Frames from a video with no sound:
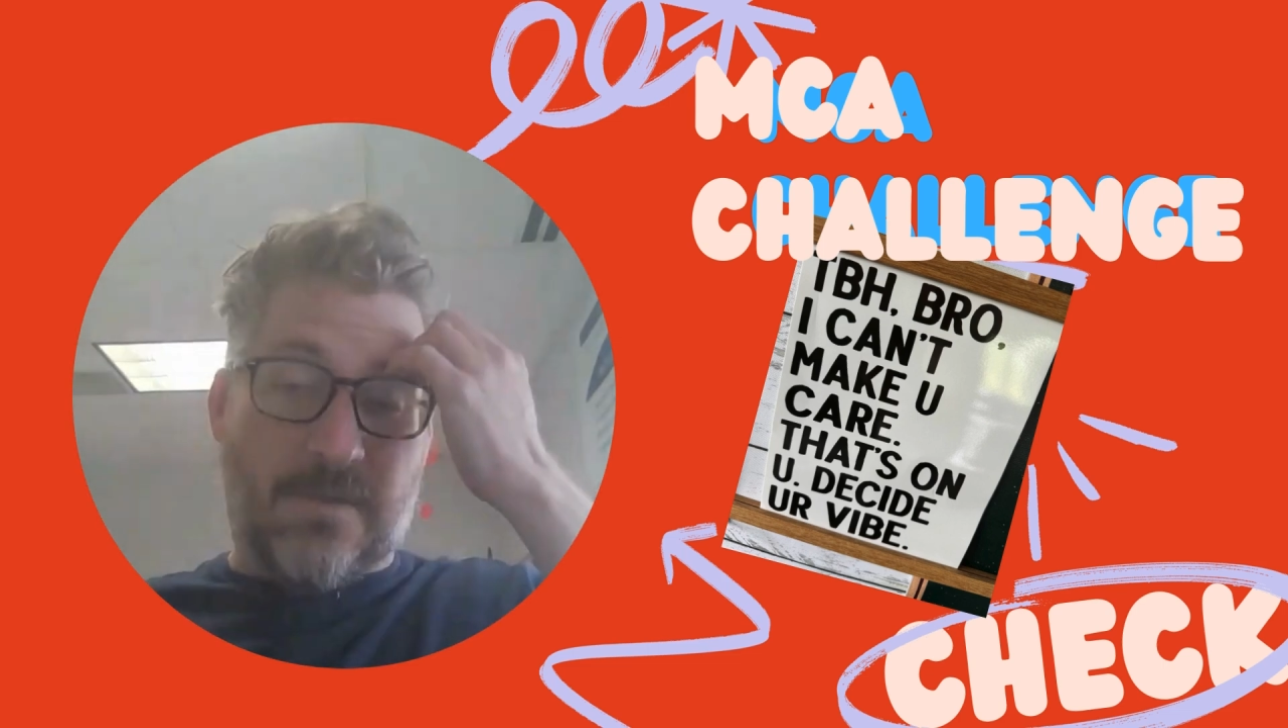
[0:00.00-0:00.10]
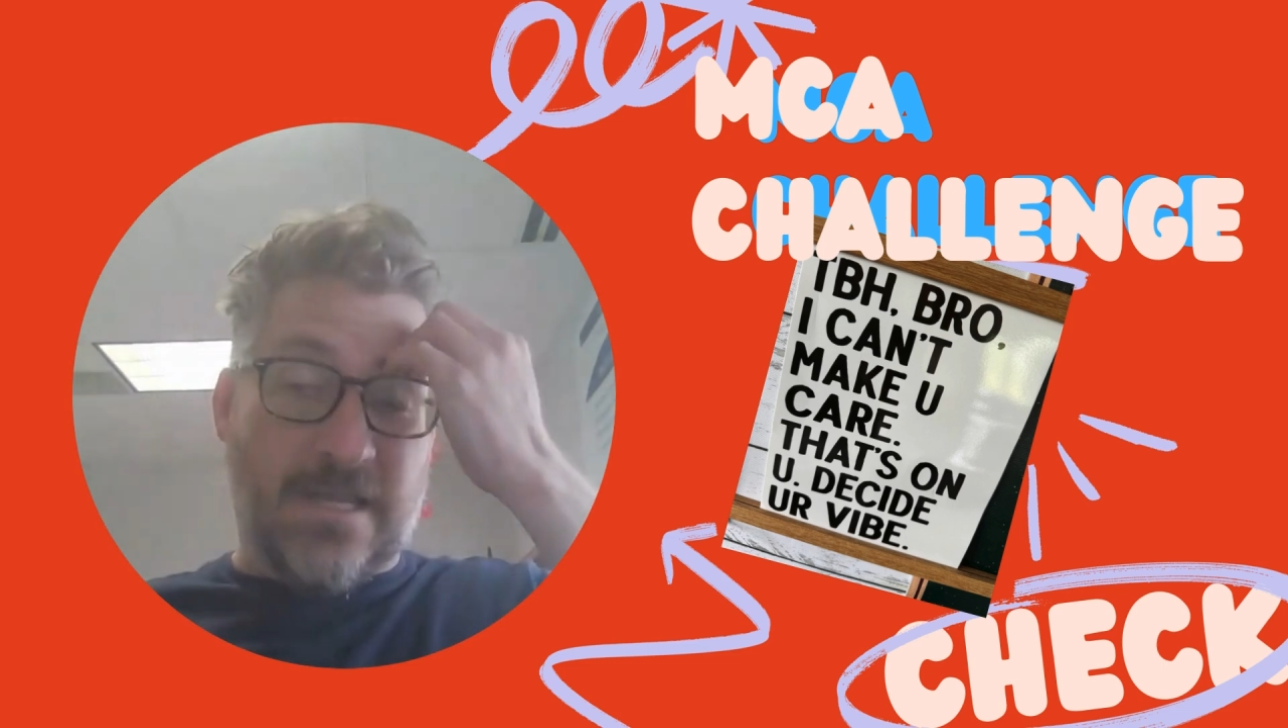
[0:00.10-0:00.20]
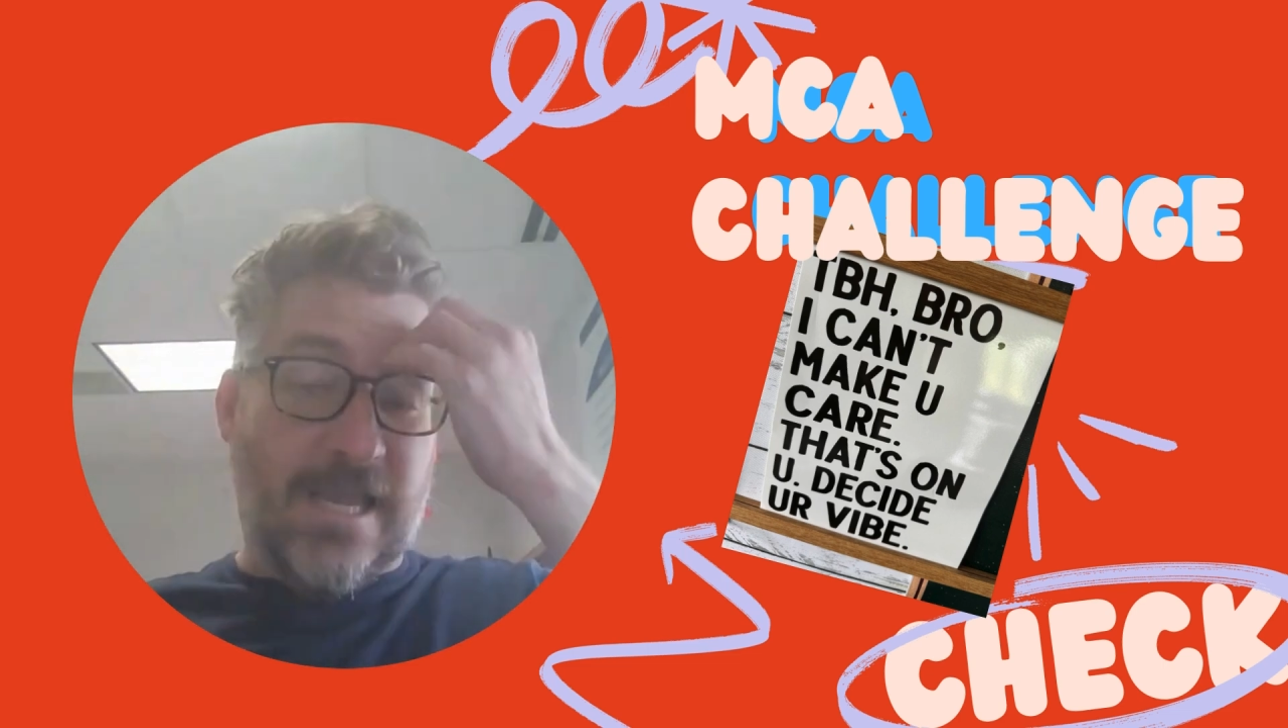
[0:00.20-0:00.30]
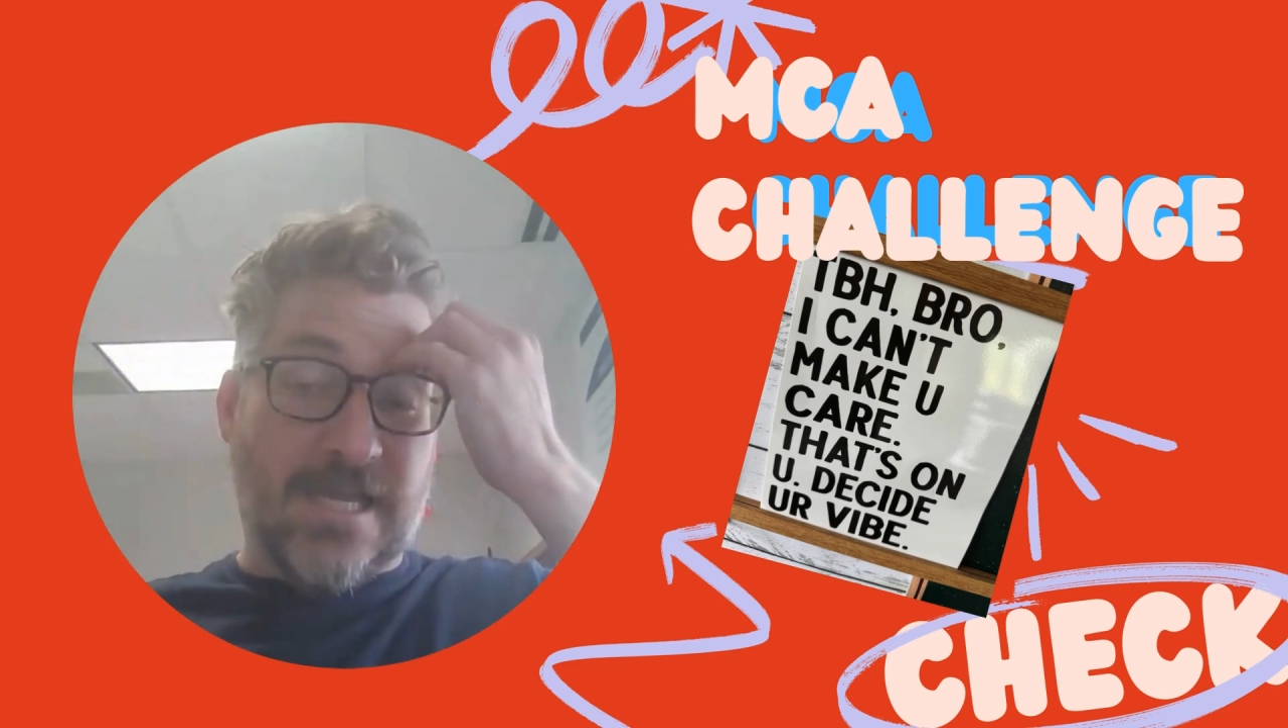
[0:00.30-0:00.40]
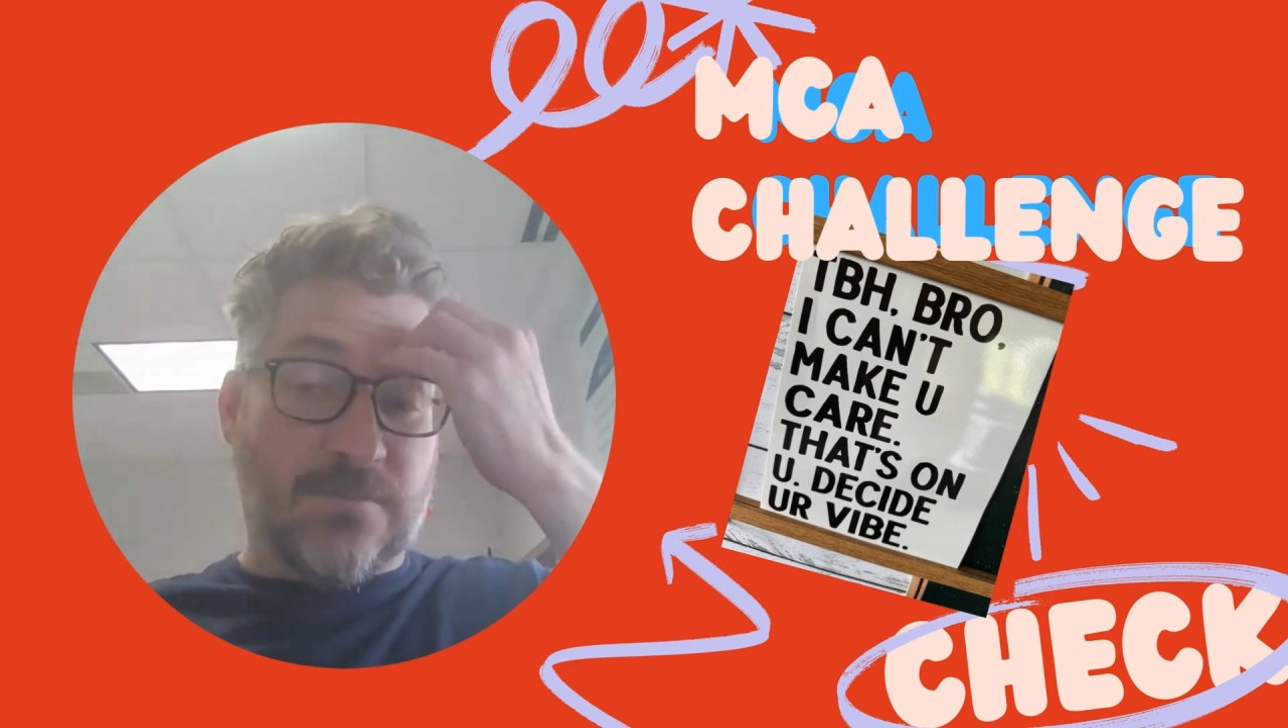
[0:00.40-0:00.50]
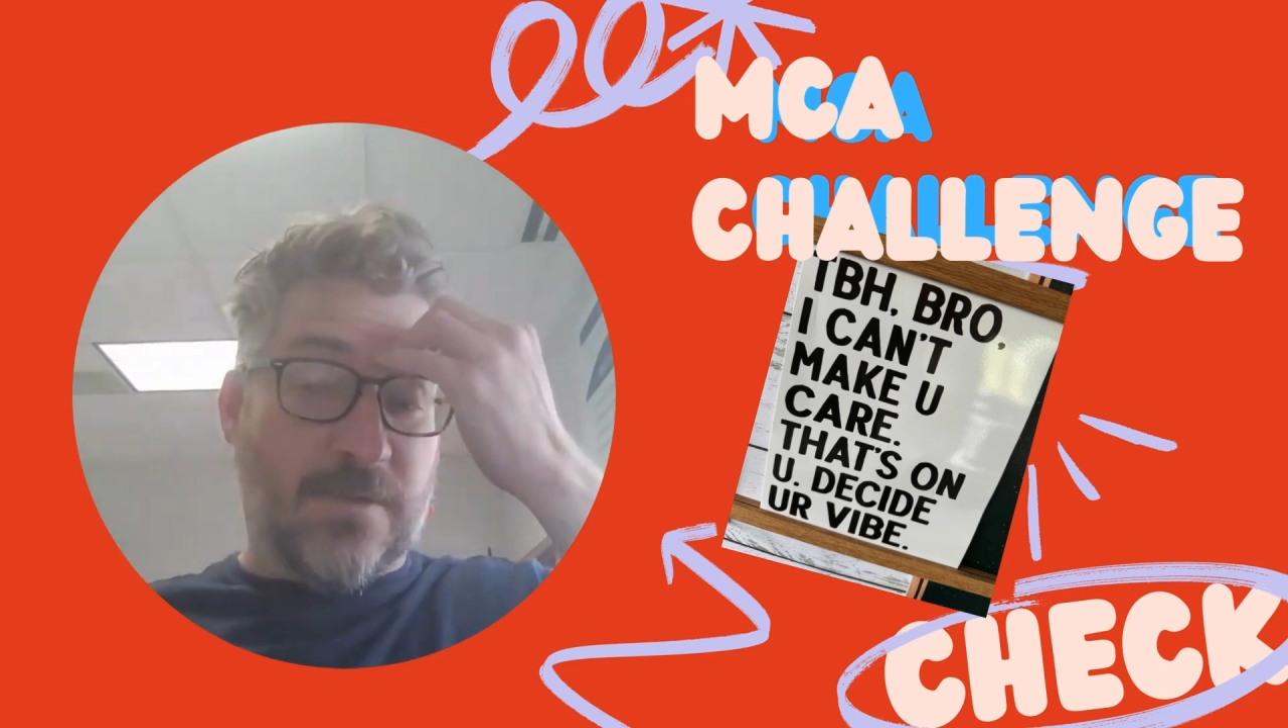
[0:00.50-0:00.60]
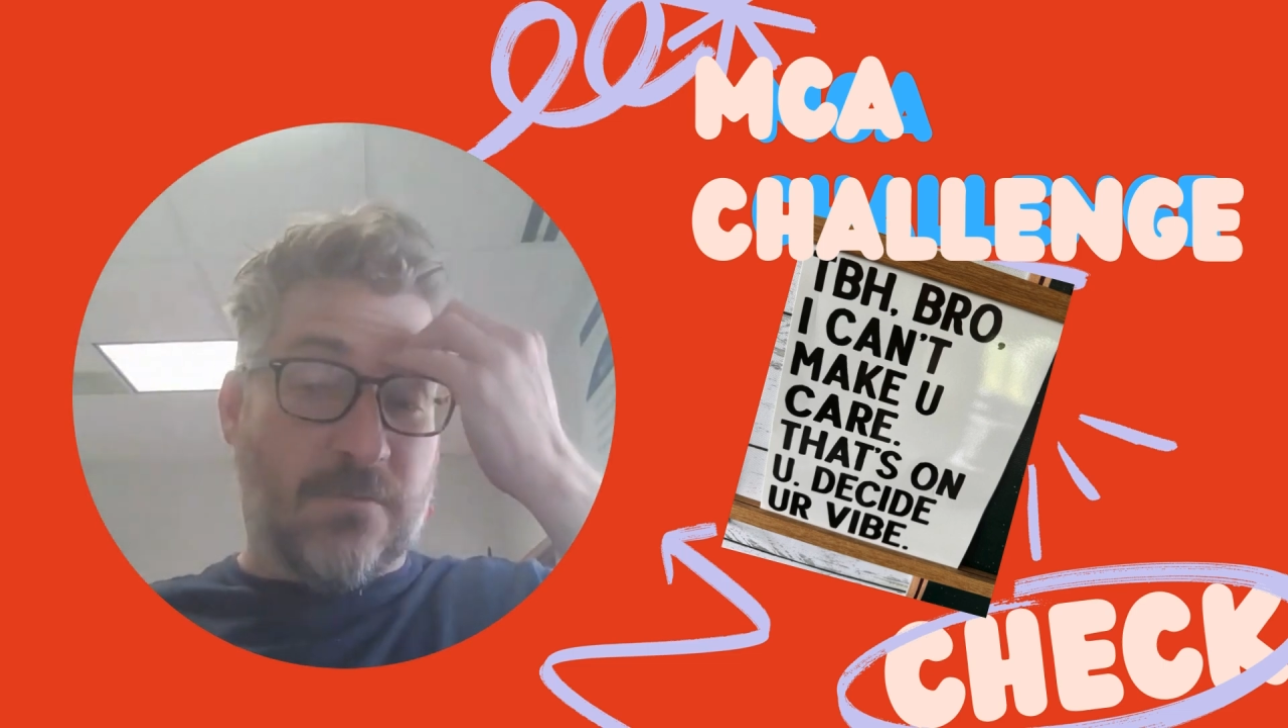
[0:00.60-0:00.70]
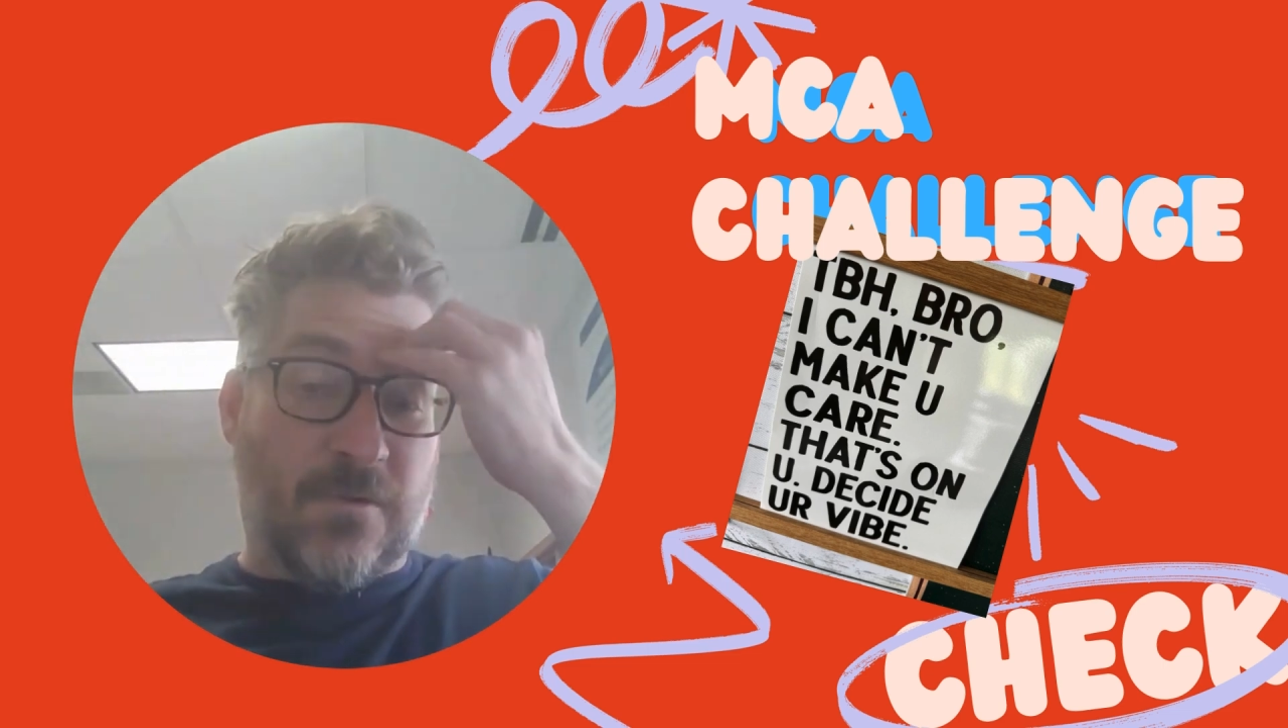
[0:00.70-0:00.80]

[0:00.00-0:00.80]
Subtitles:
engagement.